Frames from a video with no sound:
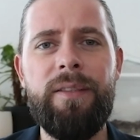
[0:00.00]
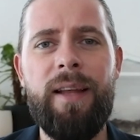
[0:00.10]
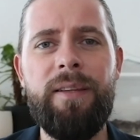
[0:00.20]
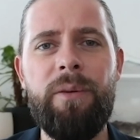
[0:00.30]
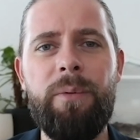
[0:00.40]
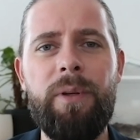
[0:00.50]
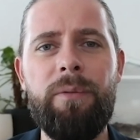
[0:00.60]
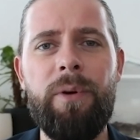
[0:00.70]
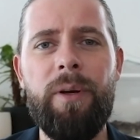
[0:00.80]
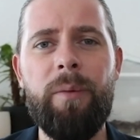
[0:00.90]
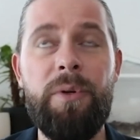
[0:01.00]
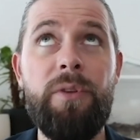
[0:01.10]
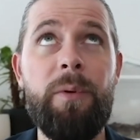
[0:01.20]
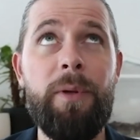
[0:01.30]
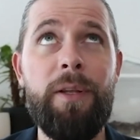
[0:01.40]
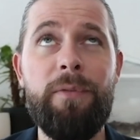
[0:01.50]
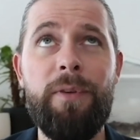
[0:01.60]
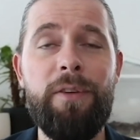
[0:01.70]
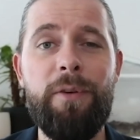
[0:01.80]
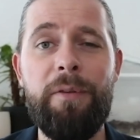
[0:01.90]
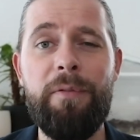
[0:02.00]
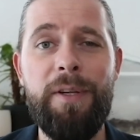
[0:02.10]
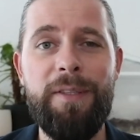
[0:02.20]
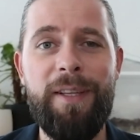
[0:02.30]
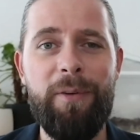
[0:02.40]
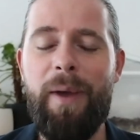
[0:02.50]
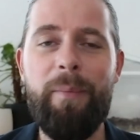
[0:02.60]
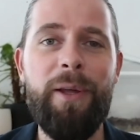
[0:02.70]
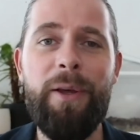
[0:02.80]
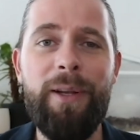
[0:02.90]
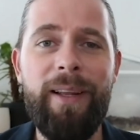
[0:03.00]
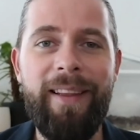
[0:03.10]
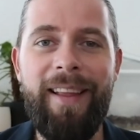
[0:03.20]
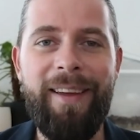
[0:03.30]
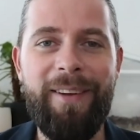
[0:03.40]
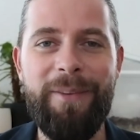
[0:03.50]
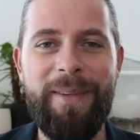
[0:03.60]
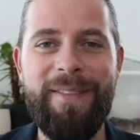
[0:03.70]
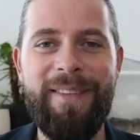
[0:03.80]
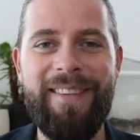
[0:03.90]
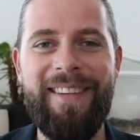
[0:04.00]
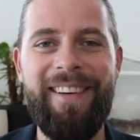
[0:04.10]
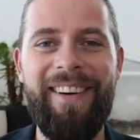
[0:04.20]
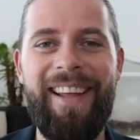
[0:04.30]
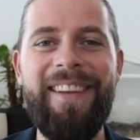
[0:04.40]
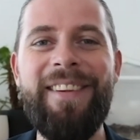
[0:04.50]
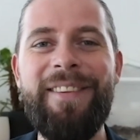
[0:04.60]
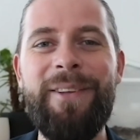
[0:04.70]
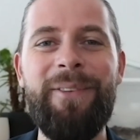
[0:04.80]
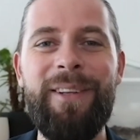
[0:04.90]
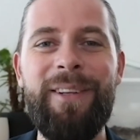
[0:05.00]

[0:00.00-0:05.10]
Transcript: enter the world of work. Presumably he's finished university. It might be earlier than that. It could be 16 when he enters the world